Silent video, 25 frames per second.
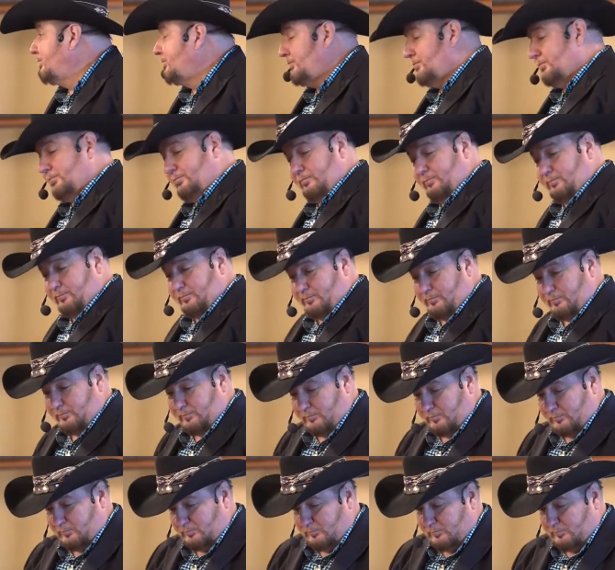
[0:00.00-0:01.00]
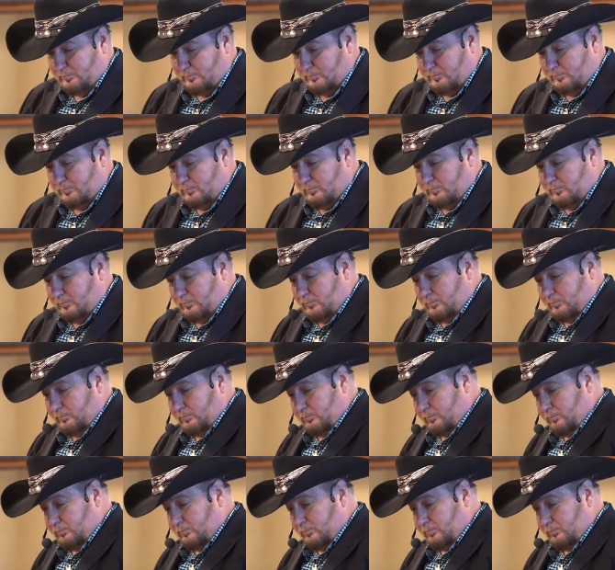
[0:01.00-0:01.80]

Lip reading: Nobody speaks.